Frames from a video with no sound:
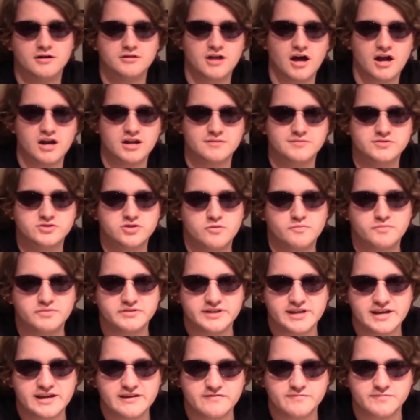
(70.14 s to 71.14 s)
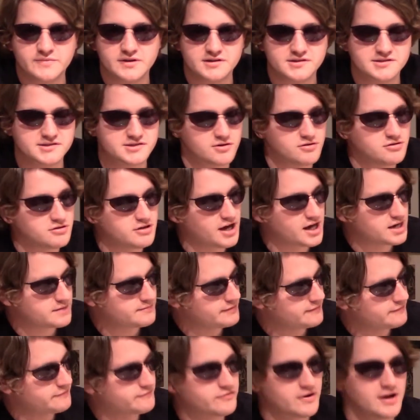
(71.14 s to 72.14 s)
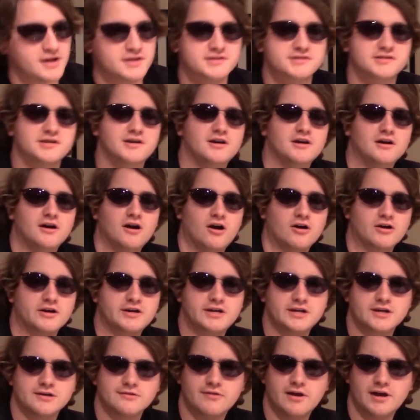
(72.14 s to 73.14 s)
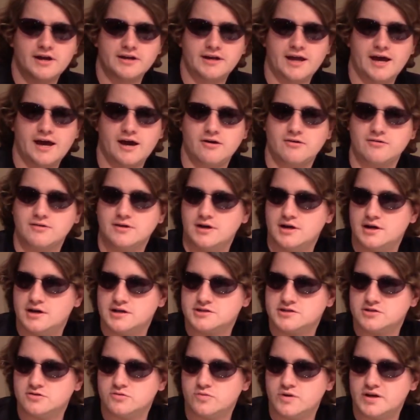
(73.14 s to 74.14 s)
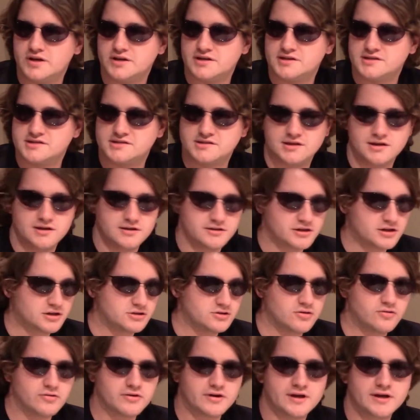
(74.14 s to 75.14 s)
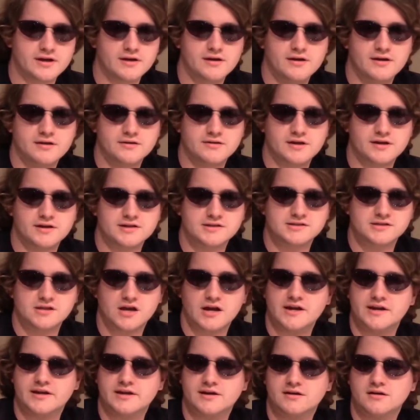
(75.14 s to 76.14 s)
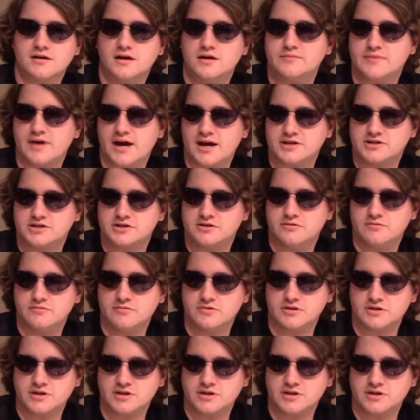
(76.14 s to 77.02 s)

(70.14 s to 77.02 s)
A lot of them don't believe me, so a lot of my friends are here right now to witness the glory that is lighting a match with a